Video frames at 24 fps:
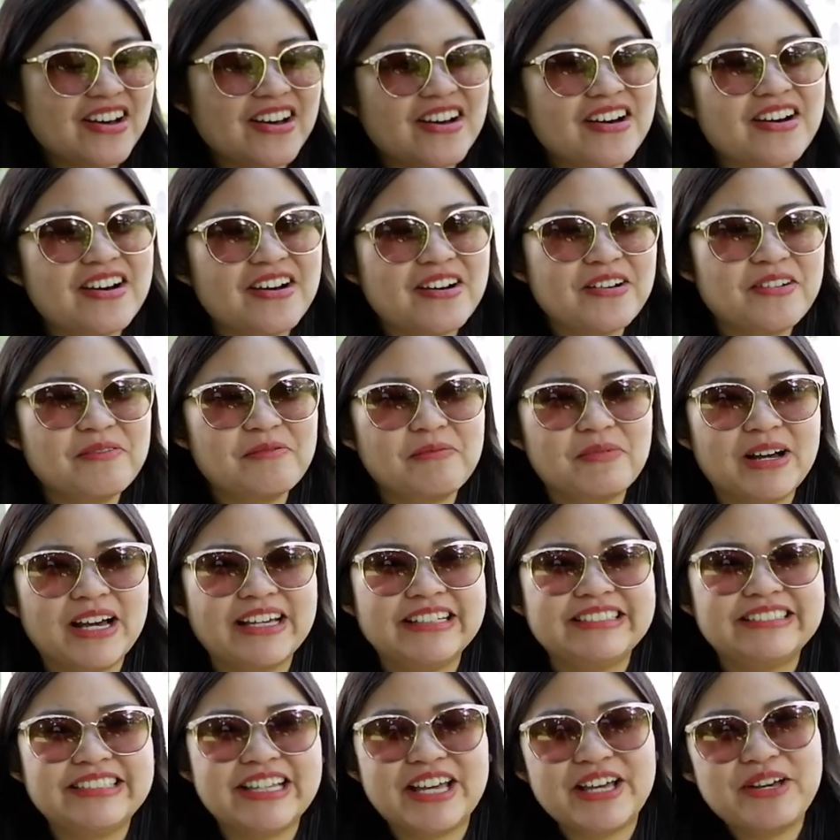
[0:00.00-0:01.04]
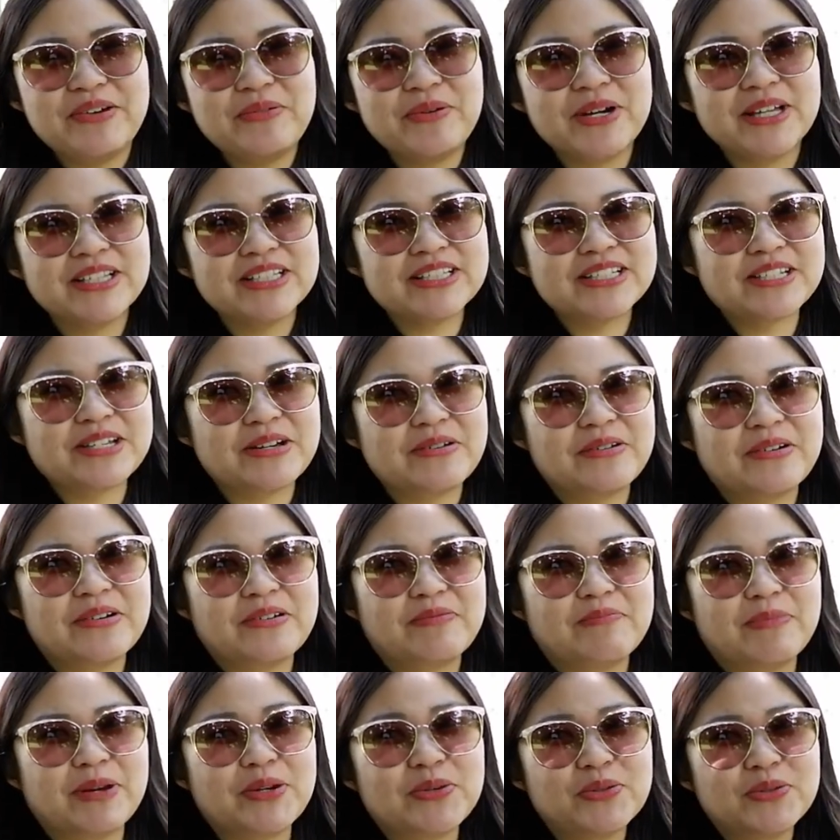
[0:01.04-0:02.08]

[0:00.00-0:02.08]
my